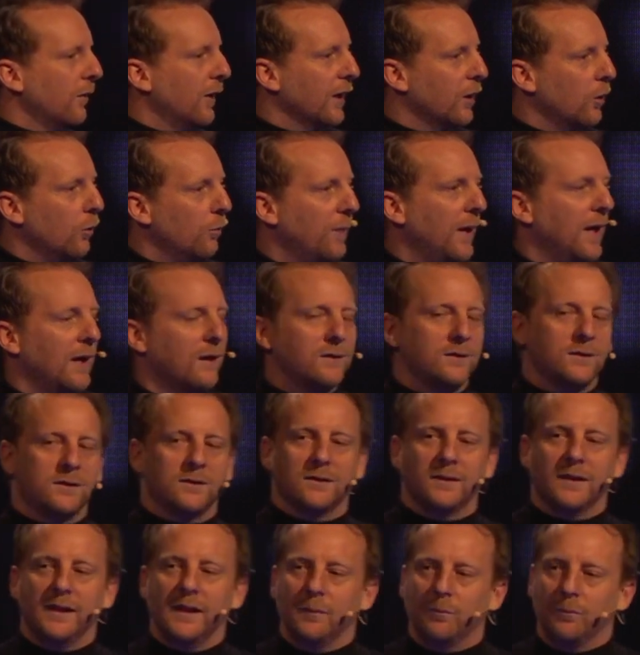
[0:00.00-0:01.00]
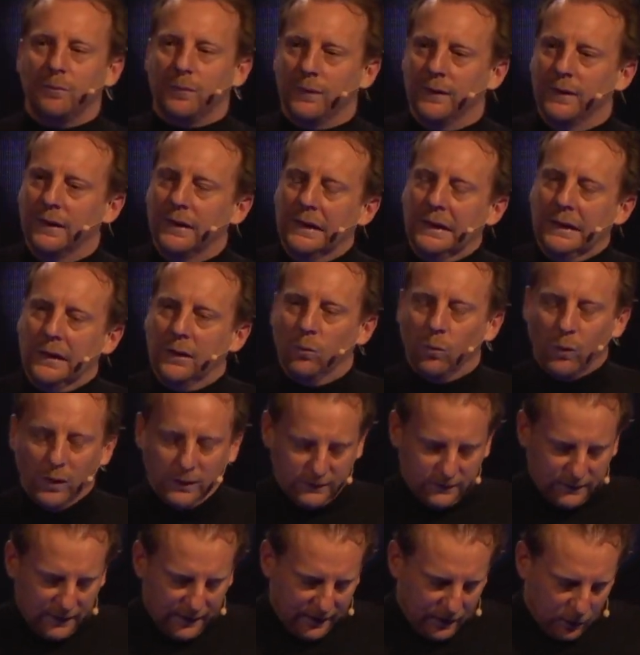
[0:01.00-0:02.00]
I go back to sleep,
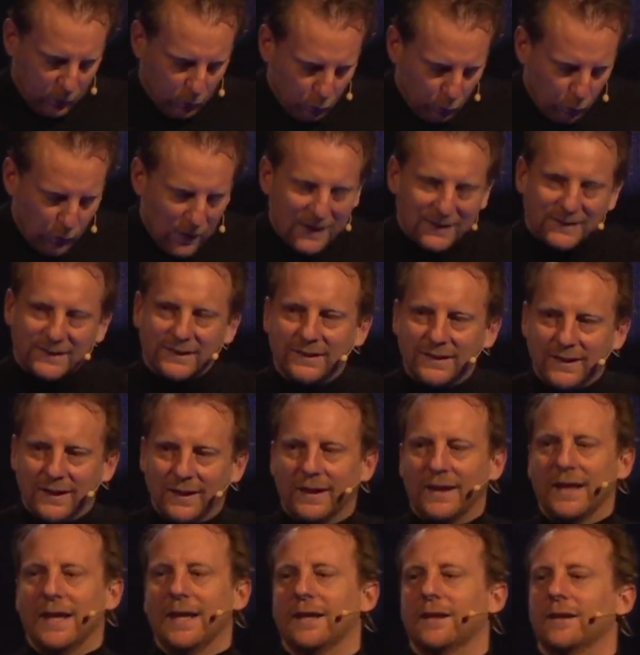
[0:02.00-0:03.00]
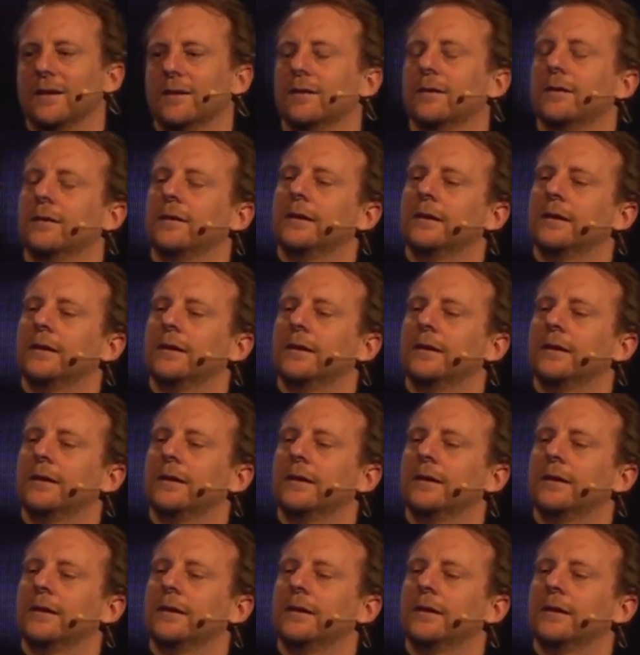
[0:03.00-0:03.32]
once I can rest again.